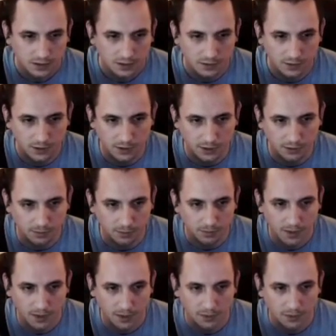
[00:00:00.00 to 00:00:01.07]
really
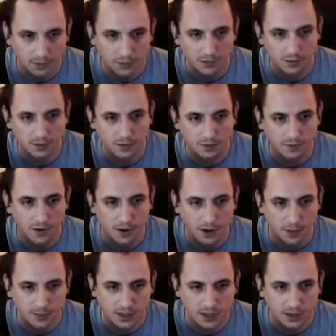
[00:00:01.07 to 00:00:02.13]
make you very
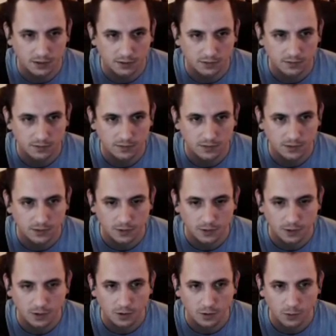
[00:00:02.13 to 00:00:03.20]
upset.
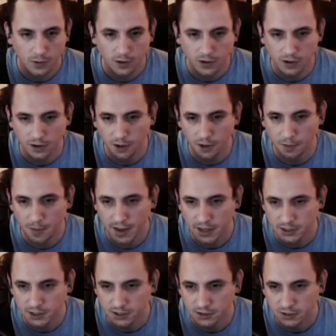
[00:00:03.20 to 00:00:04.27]
We are good on
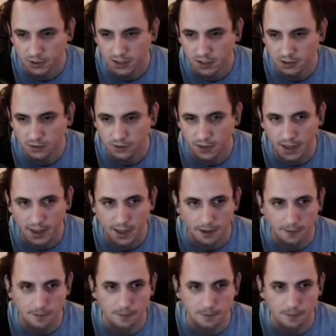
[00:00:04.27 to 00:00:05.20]
magic, so I can do that.